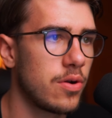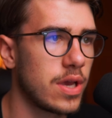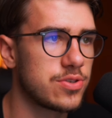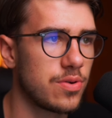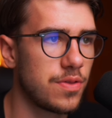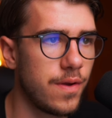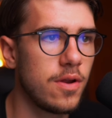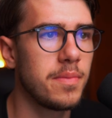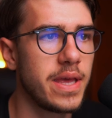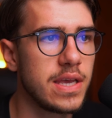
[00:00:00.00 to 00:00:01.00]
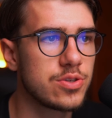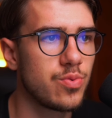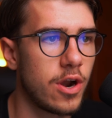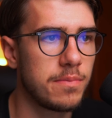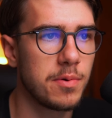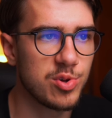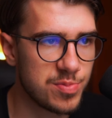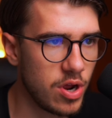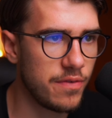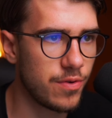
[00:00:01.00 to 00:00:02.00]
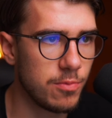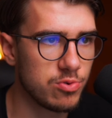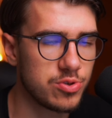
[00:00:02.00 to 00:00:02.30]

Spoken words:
Okay, so Ethereum is where I'm the most profitable.